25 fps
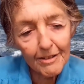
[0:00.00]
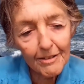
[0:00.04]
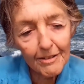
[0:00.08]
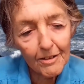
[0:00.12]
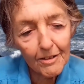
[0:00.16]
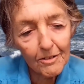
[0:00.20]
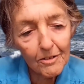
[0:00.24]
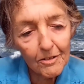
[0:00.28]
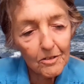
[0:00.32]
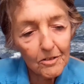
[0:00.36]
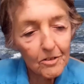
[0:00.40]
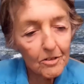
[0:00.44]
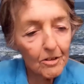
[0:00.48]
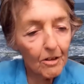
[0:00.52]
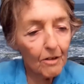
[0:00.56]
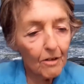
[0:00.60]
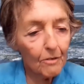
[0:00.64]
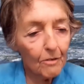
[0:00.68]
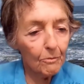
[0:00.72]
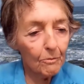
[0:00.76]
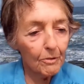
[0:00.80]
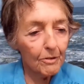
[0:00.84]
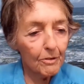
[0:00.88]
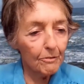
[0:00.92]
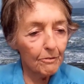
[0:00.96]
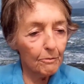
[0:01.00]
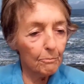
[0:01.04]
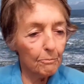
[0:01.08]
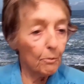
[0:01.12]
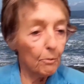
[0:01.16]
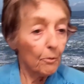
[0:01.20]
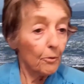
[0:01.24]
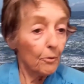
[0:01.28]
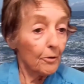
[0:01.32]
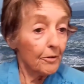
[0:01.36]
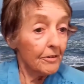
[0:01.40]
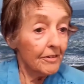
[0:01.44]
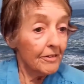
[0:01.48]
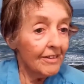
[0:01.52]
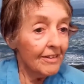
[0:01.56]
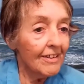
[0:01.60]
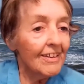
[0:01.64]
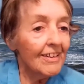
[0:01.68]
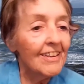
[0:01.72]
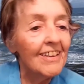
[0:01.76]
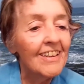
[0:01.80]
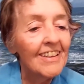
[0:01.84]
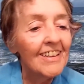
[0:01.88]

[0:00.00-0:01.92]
Does it start when you're born?